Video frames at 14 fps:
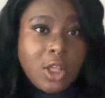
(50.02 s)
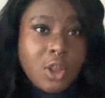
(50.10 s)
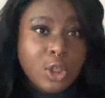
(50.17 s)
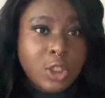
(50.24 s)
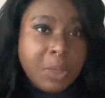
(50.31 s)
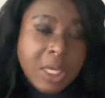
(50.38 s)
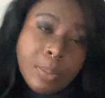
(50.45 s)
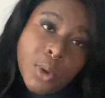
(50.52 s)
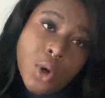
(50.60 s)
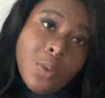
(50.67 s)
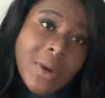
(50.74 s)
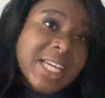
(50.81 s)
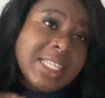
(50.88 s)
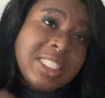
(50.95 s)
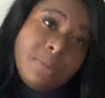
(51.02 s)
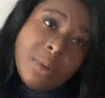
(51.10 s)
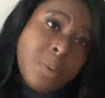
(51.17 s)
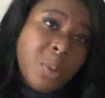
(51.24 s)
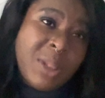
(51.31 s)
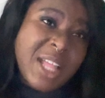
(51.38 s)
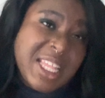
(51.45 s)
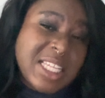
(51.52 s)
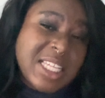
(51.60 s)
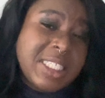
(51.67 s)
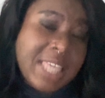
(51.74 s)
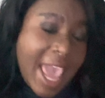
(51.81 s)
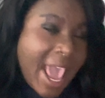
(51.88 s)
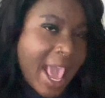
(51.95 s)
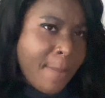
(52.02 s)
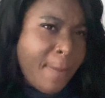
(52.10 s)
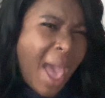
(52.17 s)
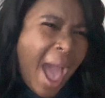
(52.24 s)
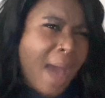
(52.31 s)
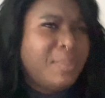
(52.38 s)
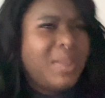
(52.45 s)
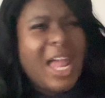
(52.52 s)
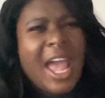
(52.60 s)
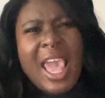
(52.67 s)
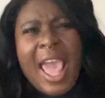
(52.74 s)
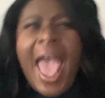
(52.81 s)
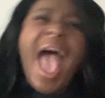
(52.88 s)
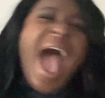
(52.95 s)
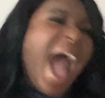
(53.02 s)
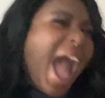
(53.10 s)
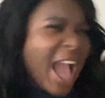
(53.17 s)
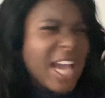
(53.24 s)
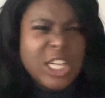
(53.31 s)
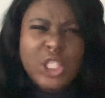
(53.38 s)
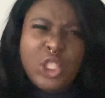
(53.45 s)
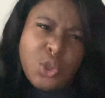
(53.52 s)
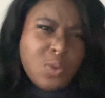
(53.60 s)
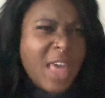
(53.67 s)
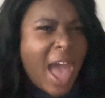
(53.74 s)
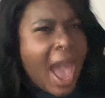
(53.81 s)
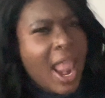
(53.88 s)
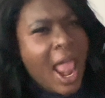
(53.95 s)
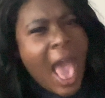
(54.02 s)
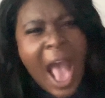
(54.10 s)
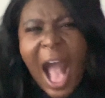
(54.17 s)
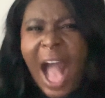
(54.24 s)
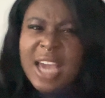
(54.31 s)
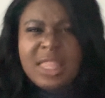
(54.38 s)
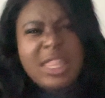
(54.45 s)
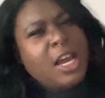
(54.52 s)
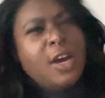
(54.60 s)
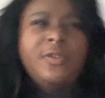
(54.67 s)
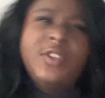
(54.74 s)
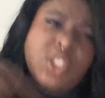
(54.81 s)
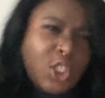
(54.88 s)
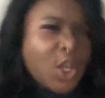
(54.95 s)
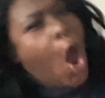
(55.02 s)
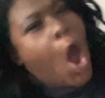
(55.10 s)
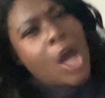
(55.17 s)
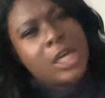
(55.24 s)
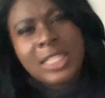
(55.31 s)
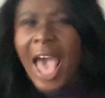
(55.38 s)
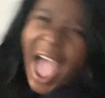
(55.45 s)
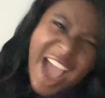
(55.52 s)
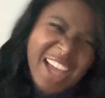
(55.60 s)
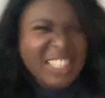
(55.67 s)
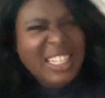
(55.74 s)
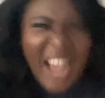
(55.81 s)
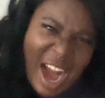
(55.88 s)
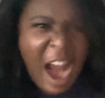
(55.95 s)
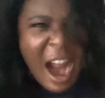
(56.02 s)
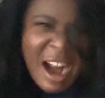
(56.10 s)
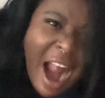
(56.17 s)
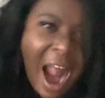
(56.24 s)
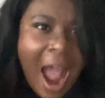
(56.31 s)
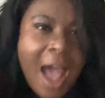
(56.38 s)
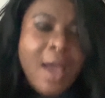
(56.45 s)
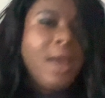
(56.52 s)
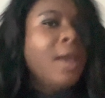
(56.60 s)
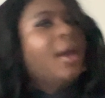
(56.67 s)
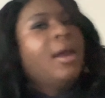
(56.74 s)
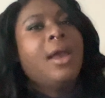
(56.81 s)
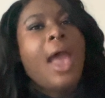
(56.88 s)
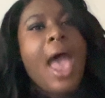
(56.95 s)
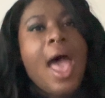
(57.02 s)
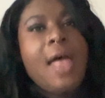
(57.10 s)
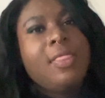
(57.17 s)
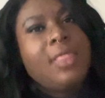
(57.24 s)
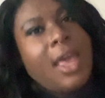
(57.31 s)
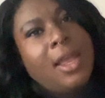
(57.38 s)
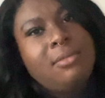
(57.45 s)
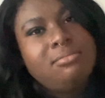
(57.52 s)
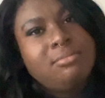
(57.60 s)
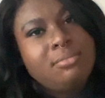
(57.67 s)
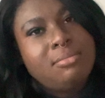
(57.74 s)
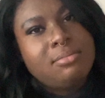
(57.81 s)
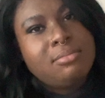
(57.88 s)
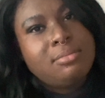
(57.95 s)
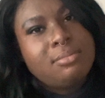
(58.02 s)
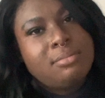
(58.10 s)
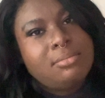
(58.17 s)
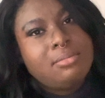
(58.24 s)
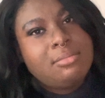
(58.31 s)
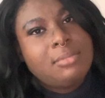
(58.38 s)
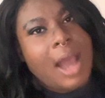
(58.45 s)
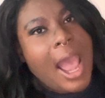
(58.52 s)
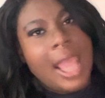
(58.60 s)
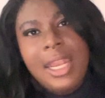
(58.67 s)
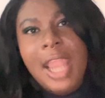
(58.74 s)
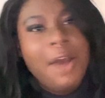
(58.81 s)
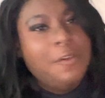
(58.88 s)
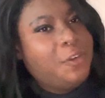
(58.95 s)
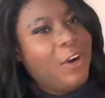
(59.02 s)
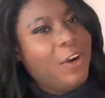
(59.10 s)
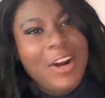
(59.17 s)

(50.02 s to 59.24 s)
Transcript: of those people, when I see people play this game, I'm like, I could do that. I could think of the songs. I could, yeah, and then I never,